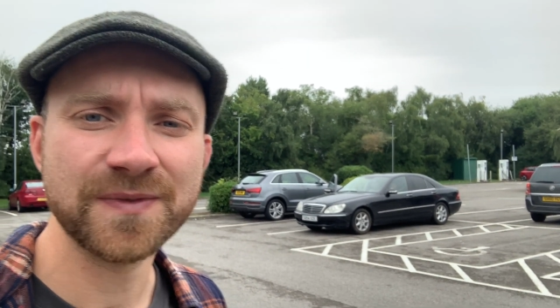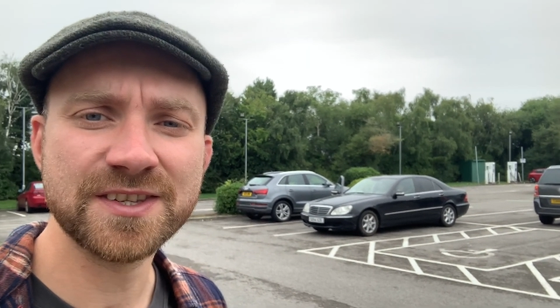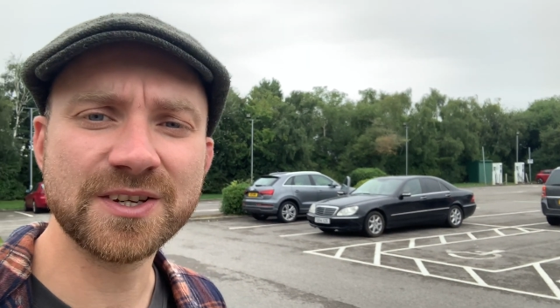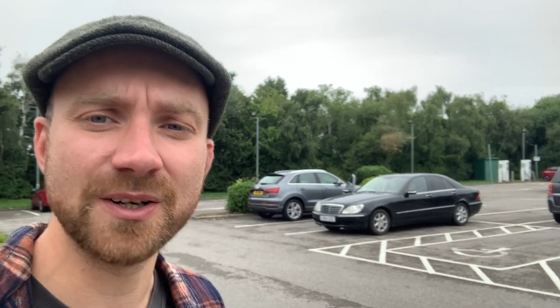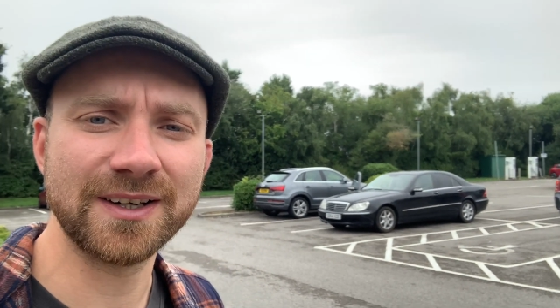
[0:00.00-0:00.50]

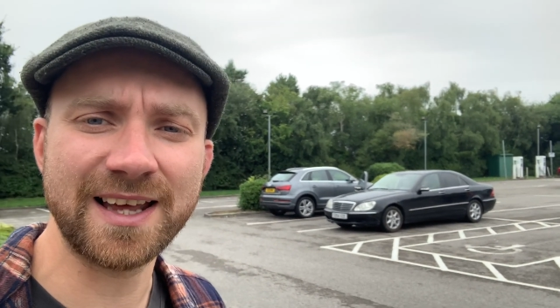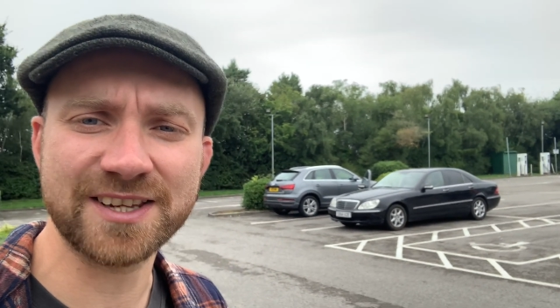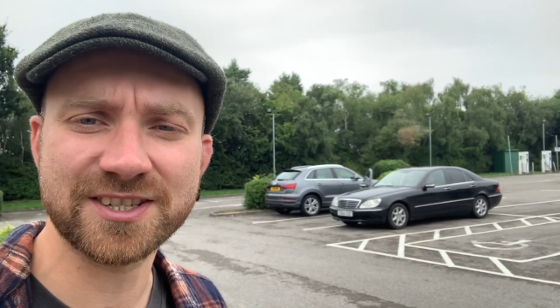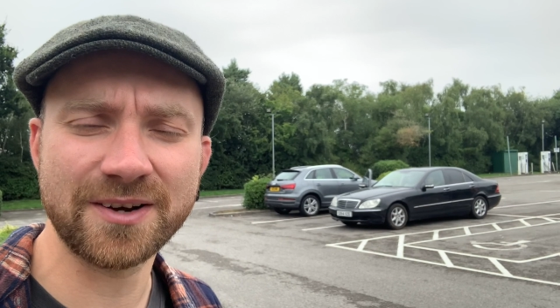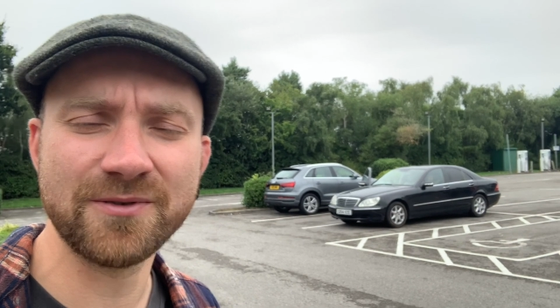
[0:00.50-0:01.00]
It's got a
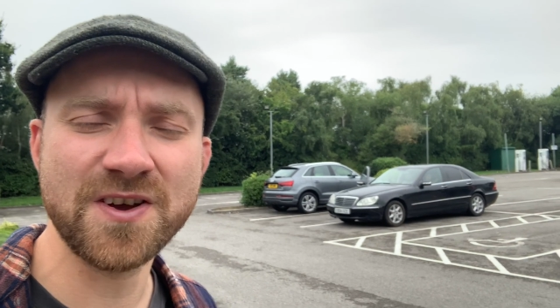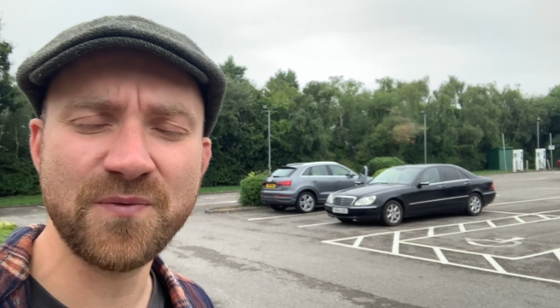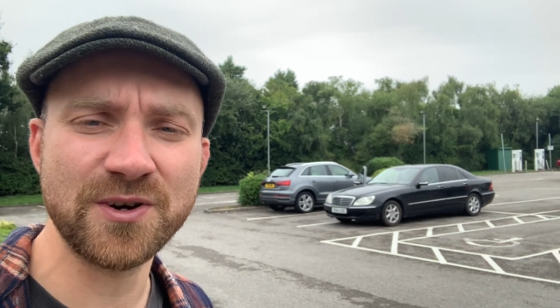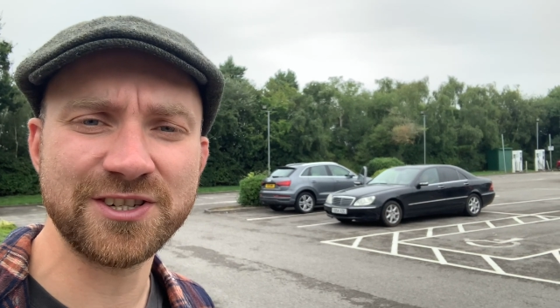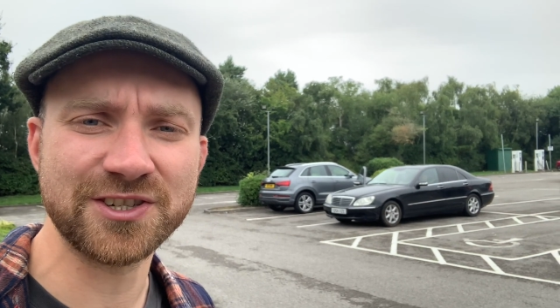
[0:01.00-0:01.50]
glass
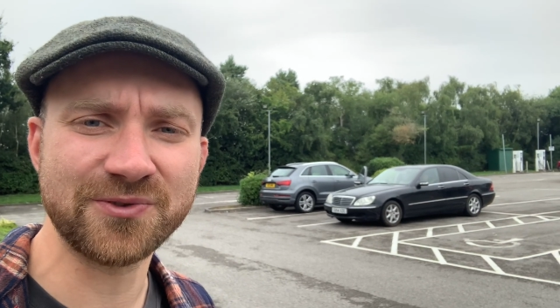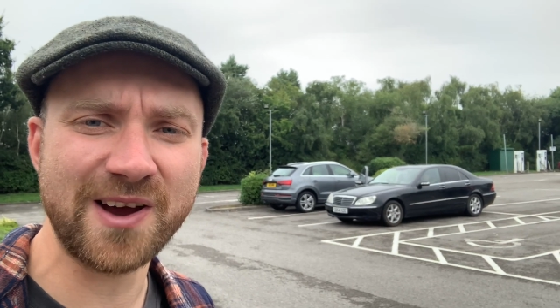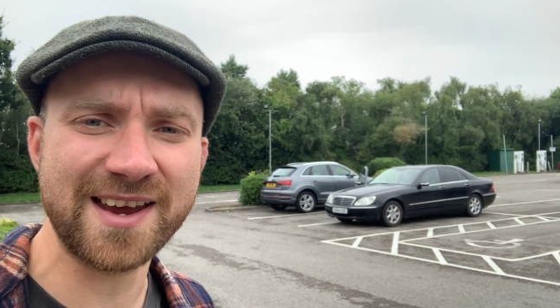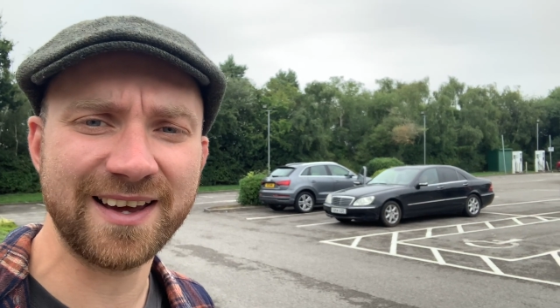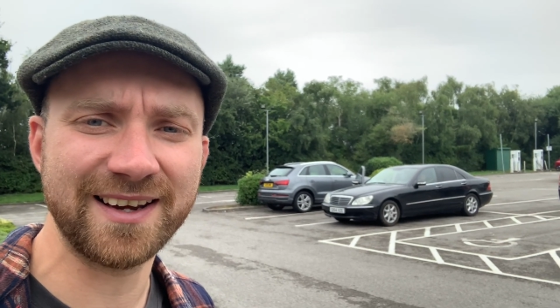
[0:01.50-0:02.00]
sunroof, which is
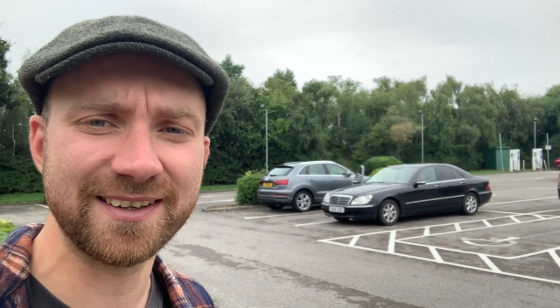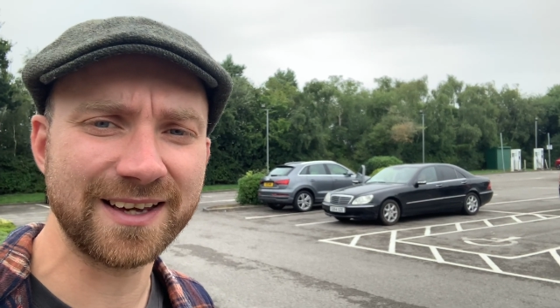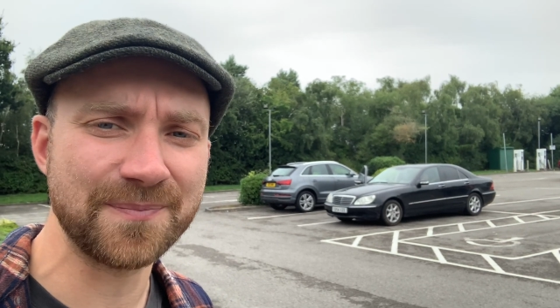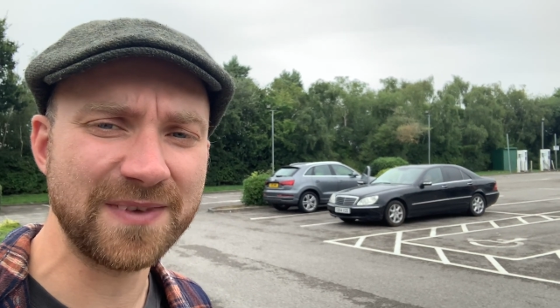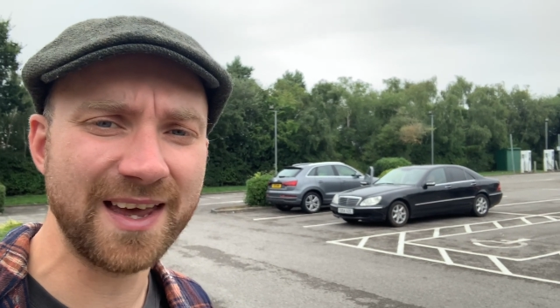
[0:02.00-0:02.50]
great,
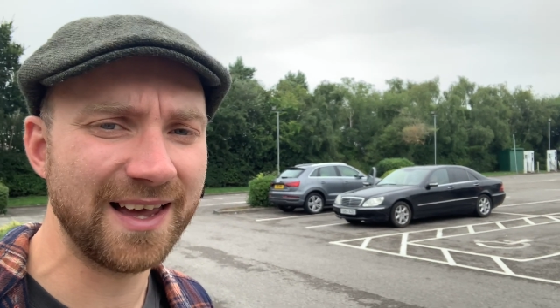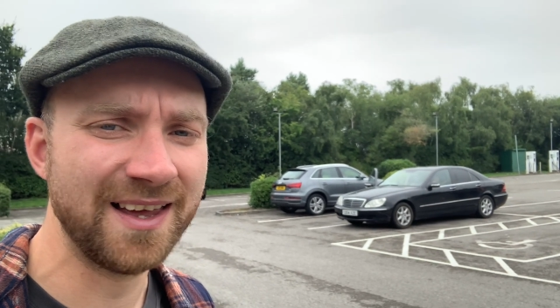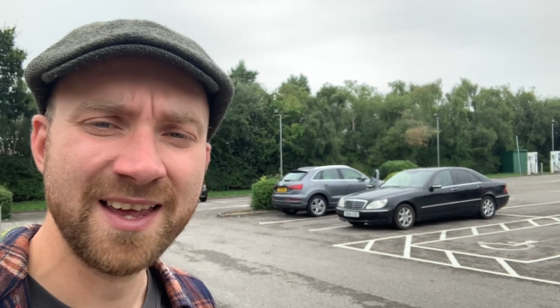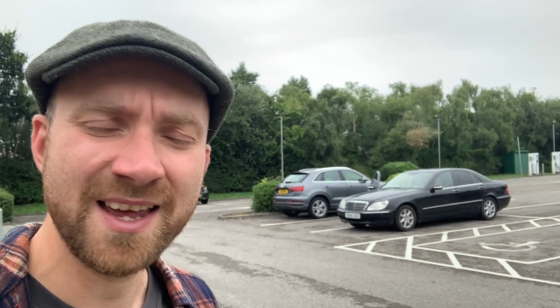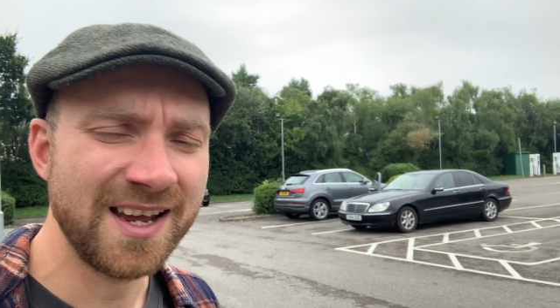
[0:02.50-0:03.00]
and yeah,
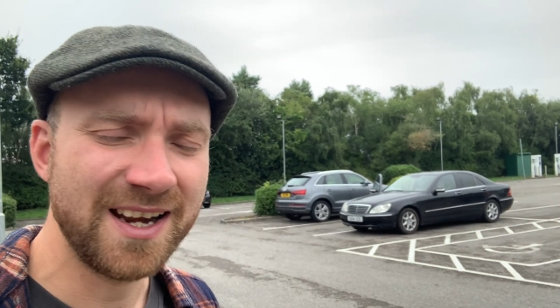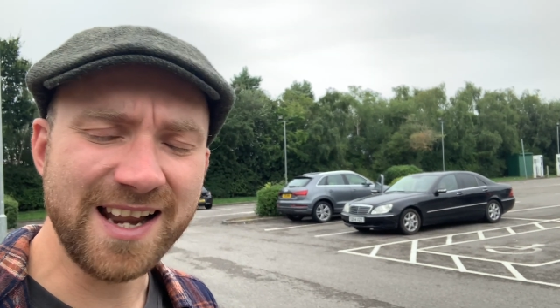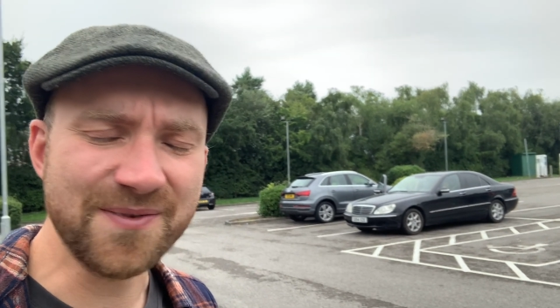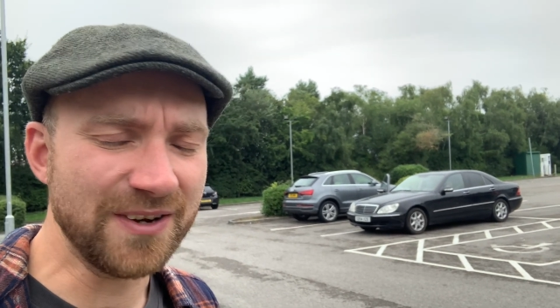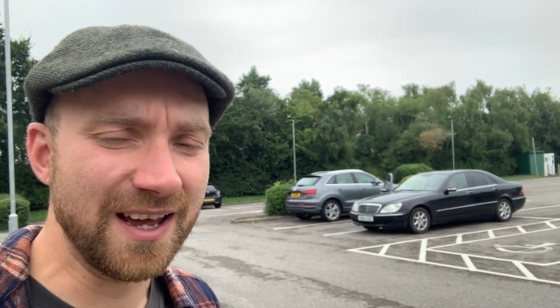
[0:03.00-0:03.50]

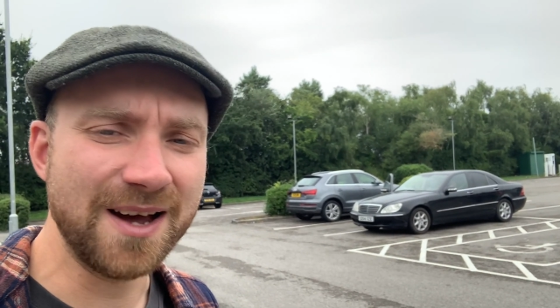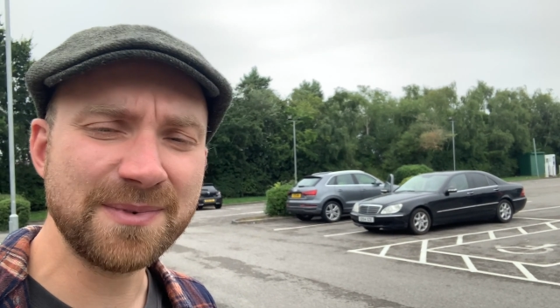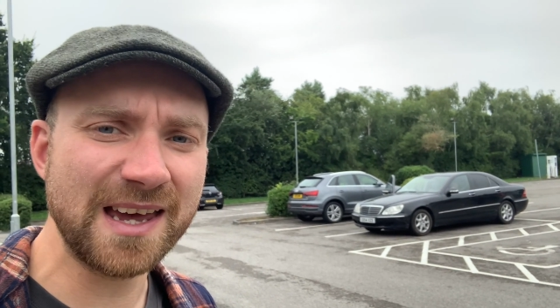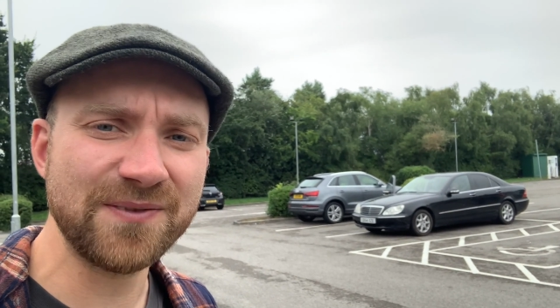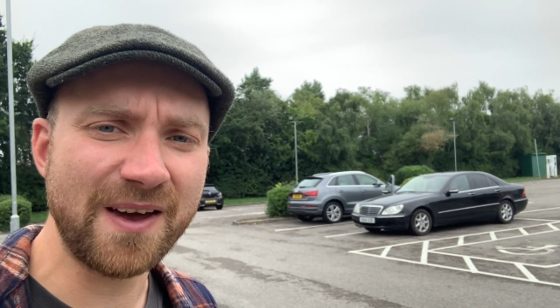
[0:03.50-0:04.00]
loving it. I'm
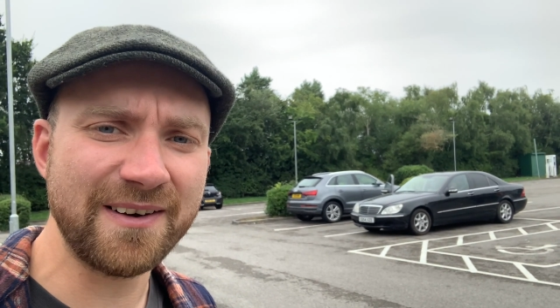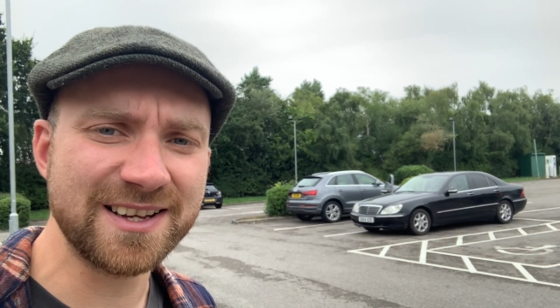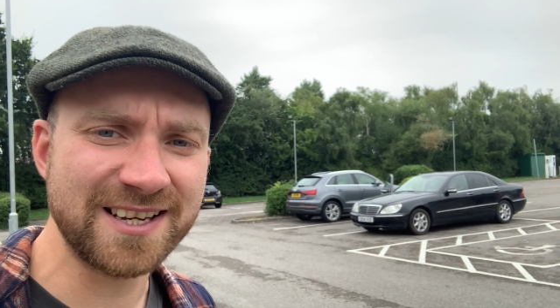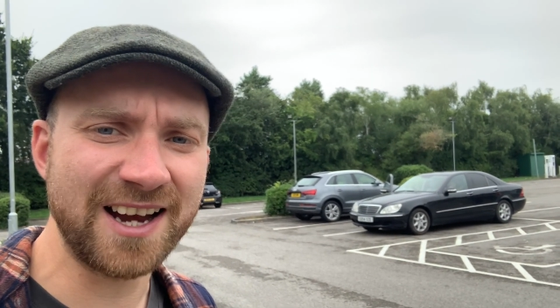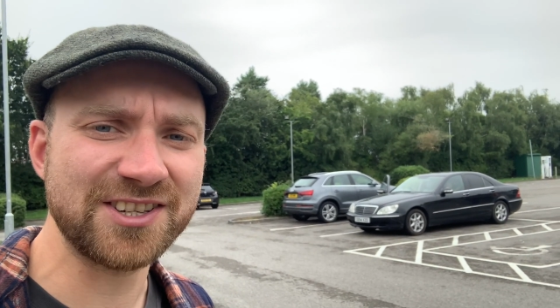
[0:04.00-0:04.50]
getting very
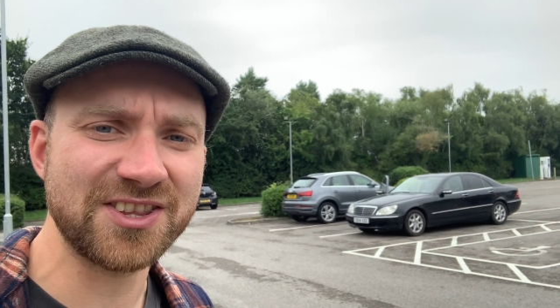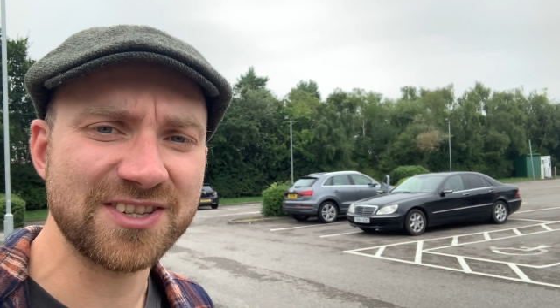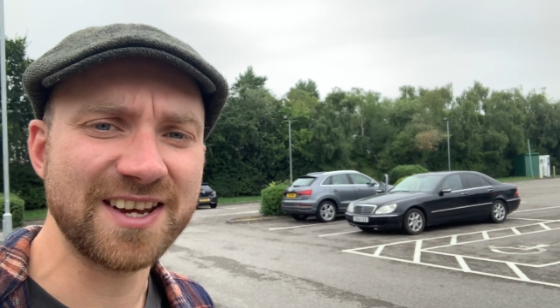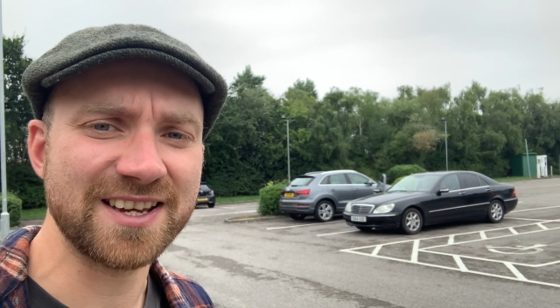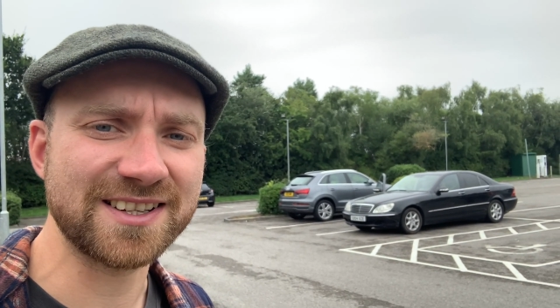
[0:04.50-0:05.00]
attached to
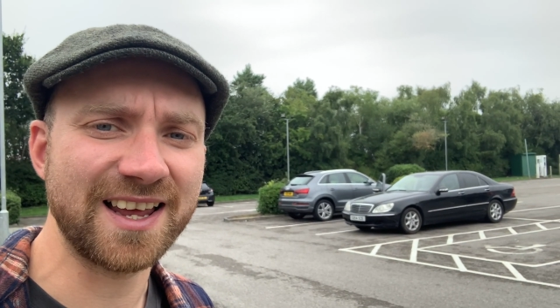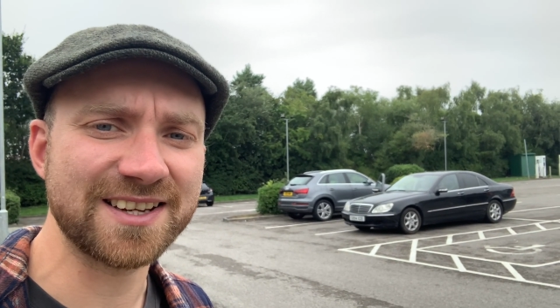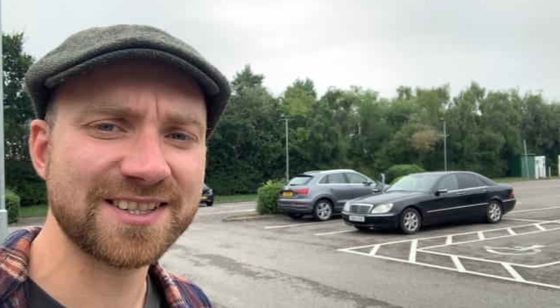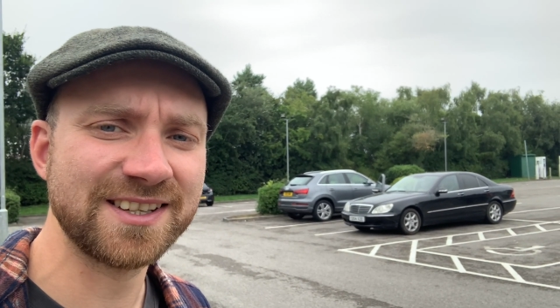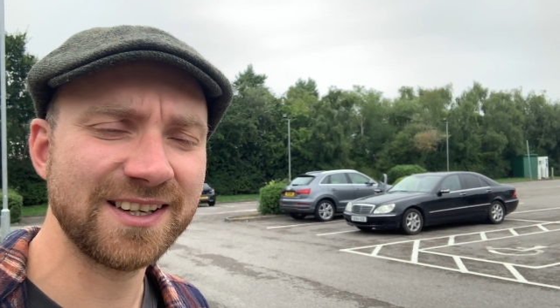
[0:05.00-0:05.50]
this
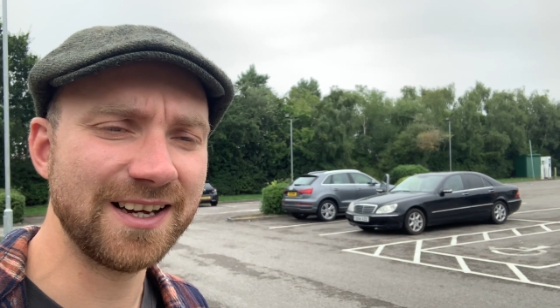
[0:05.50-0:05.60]
S-Class.